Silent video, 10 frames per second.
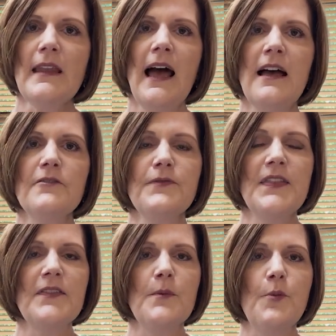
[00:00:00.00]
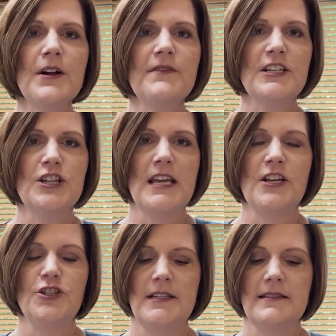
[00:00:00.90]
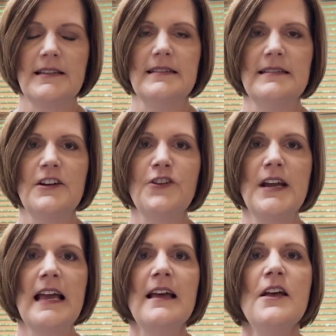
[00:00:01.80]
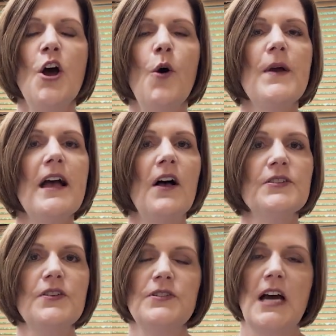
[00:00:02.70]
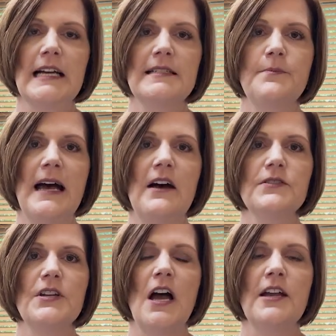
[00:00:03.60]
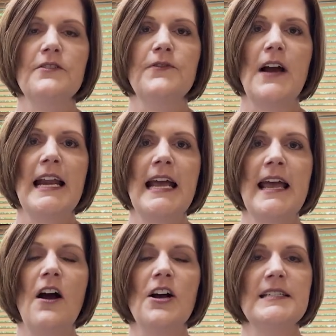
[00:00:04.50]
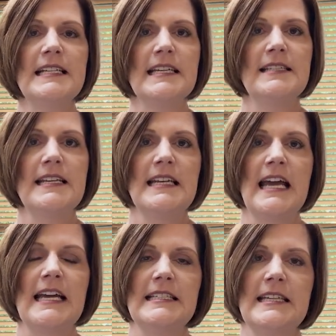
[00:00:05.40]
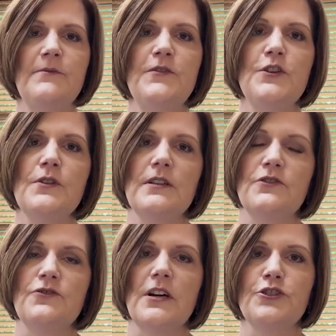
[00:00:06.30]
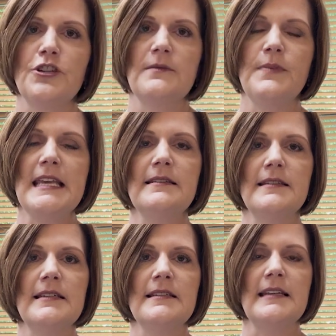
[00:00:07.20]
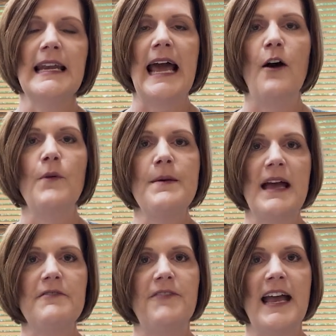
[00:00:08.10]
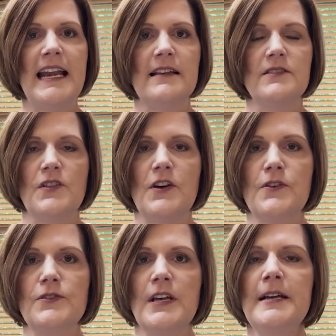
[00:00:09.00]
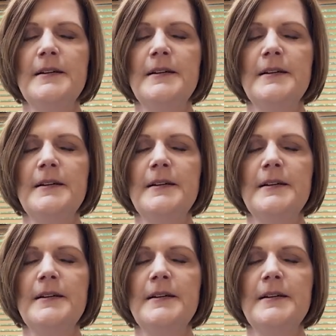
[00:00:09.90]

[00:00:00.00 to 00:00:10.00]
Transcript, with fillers: uh, that the Board of Education is considering. We also talked about on Friday our Dixon and Timpview construction pieces and how we might finance those.